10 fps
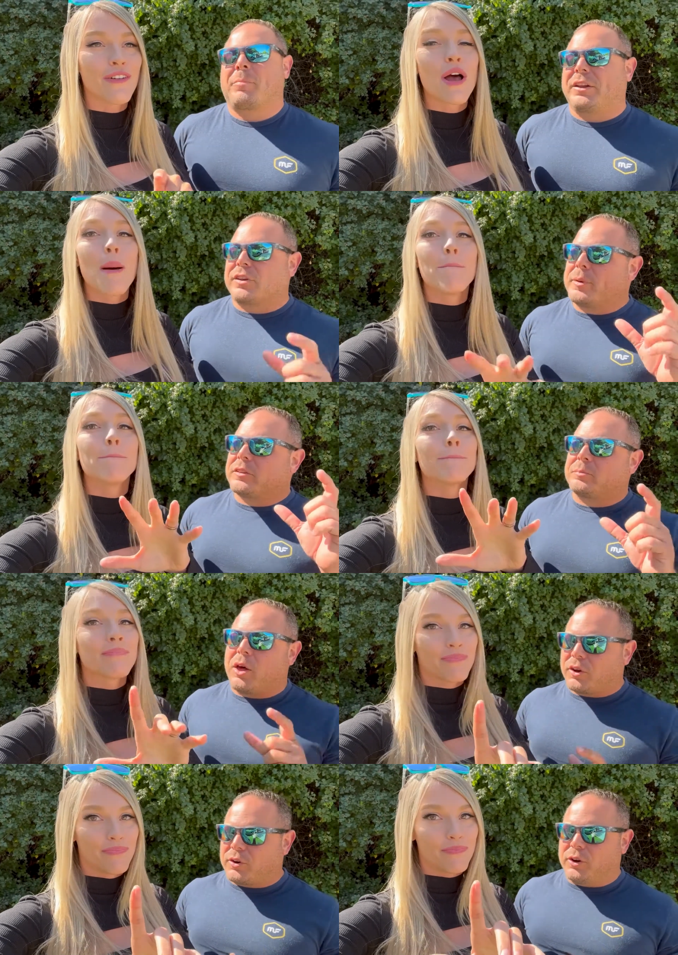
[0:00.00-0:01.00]
Speaker 1: But it's
Speaker 2: going to be a
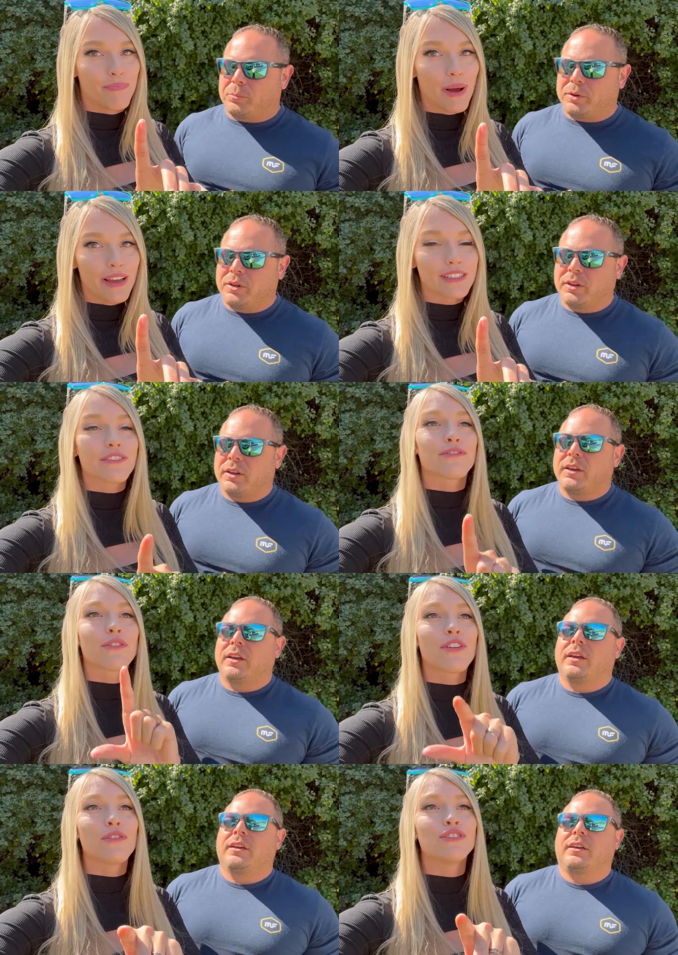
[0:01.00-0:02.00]
smaller group.
Speaker 1: But for
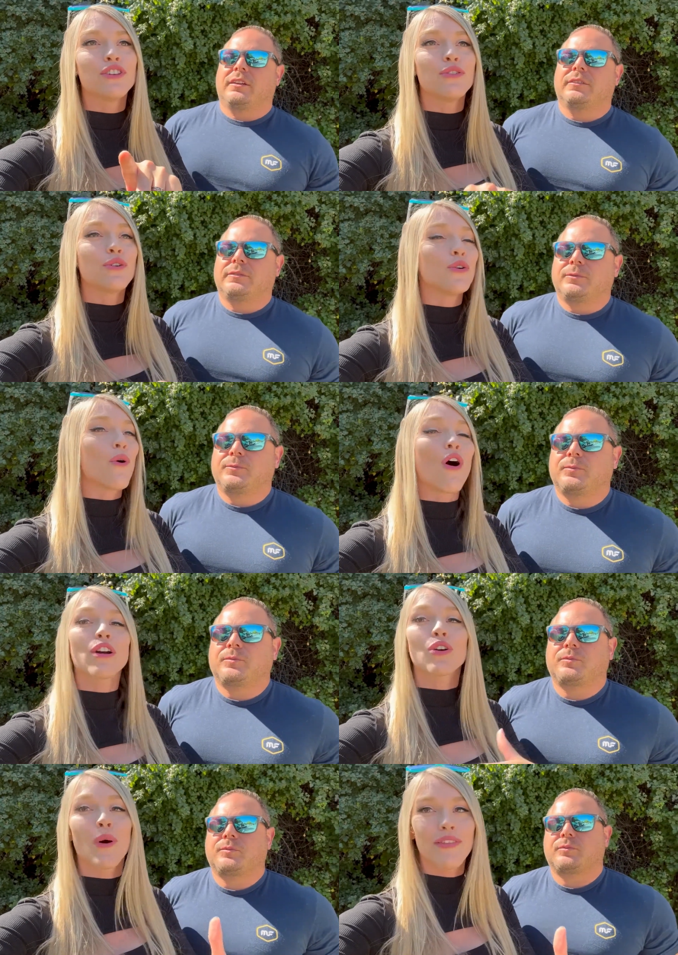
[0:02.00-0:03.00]
those of you who aren't
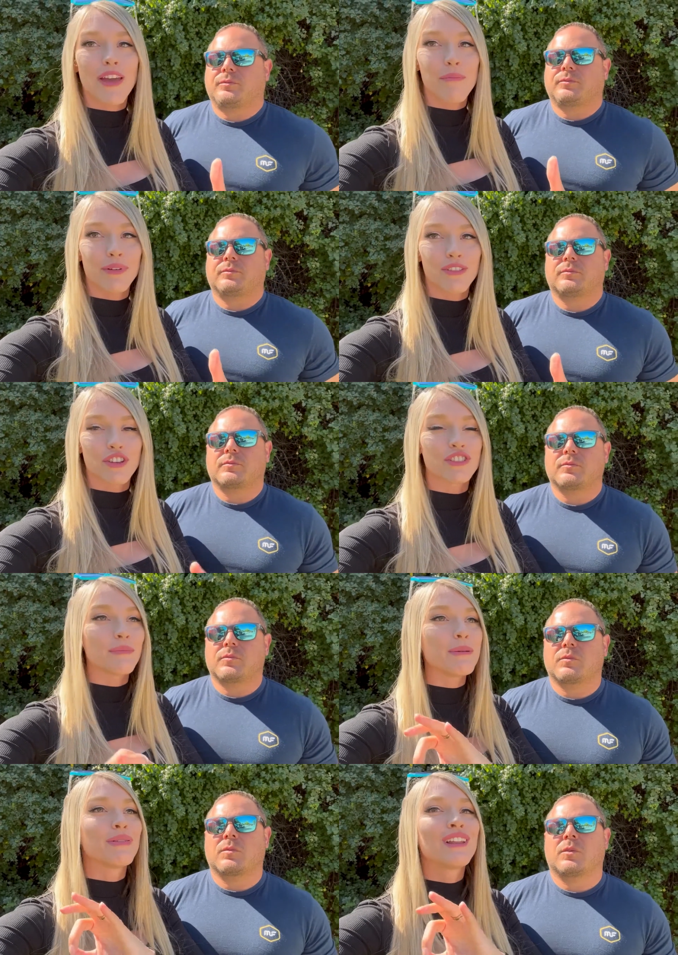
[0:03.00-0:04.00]
quite that built, there's going to
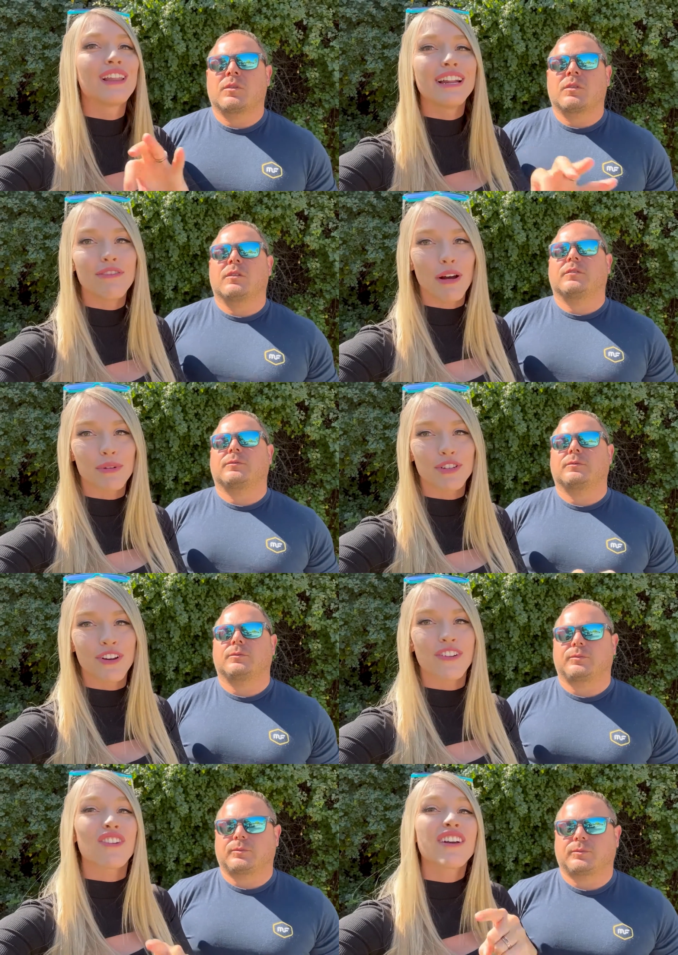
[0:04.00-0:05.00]
be plenty of
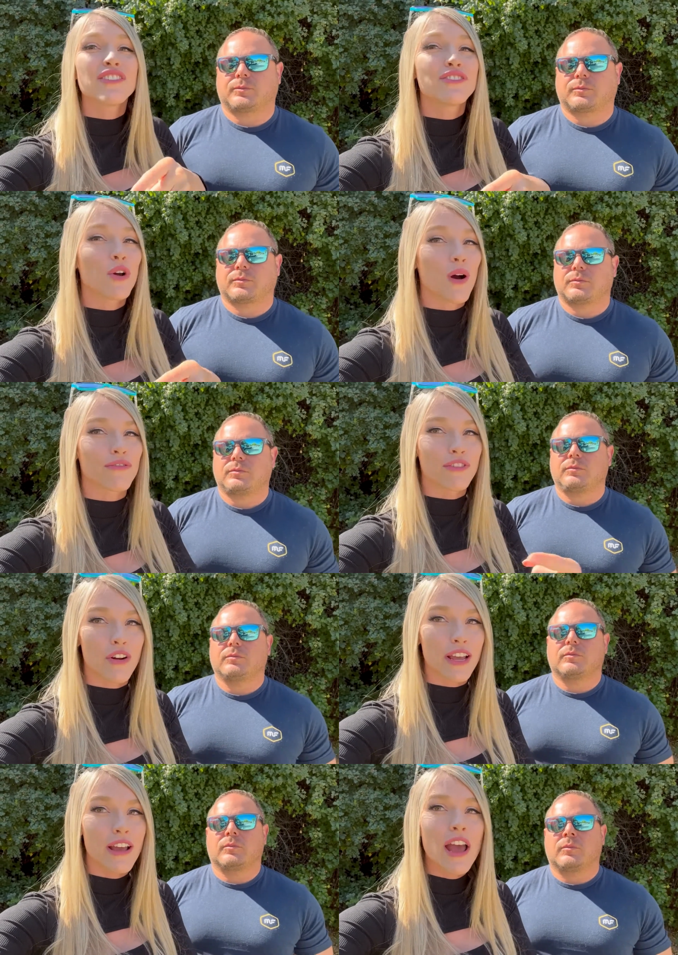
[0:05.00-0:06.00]
opportunities, not just to go
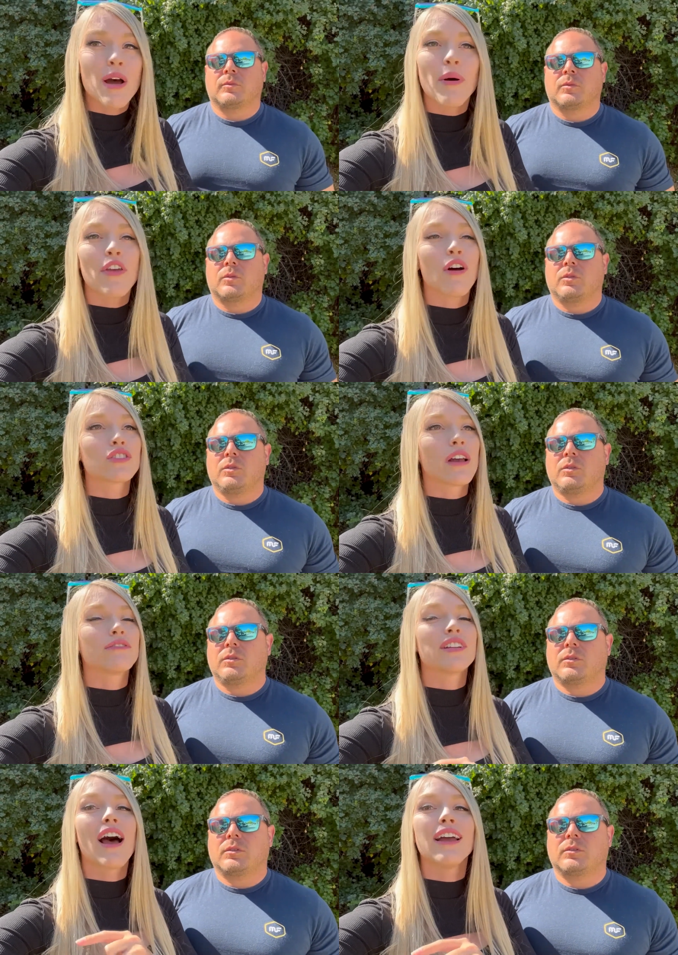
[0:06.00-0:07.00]
off-roading, but they also have
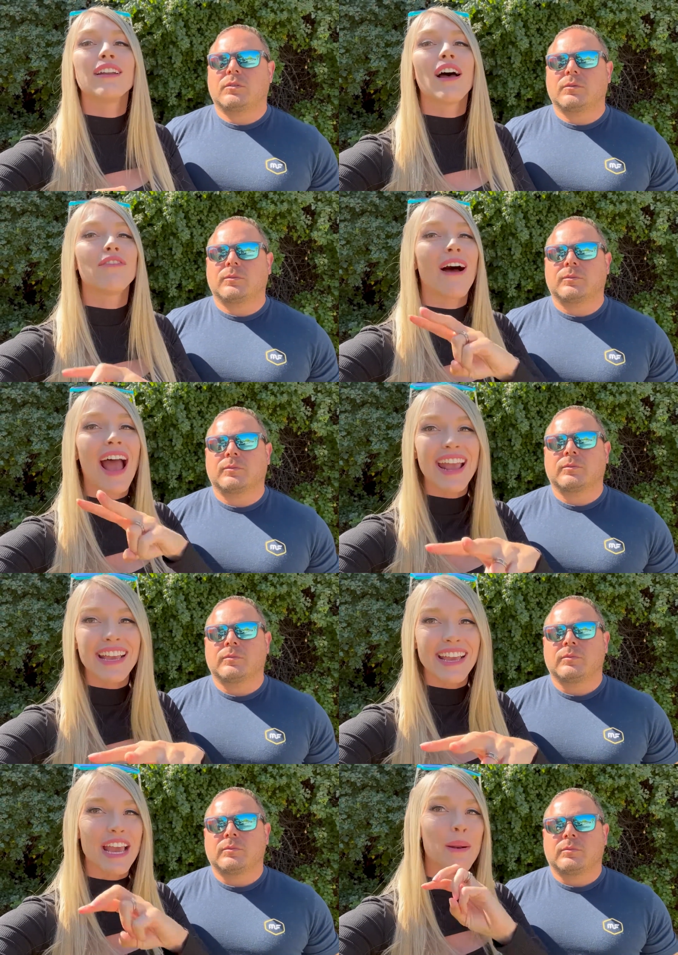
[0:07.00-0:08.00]
ton of
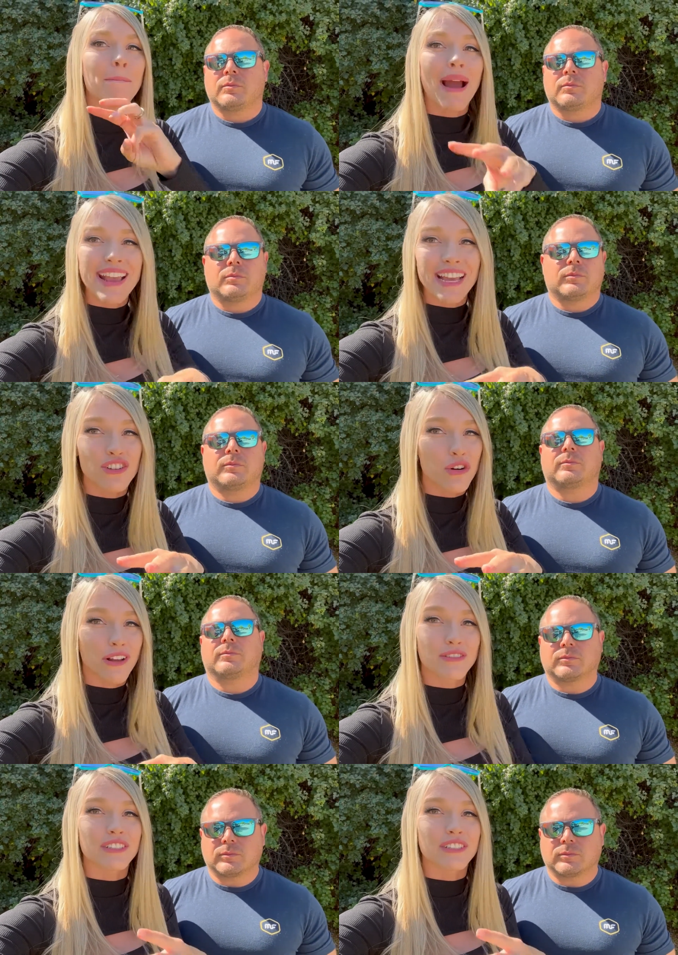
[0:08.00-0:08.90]
hiking and biking trails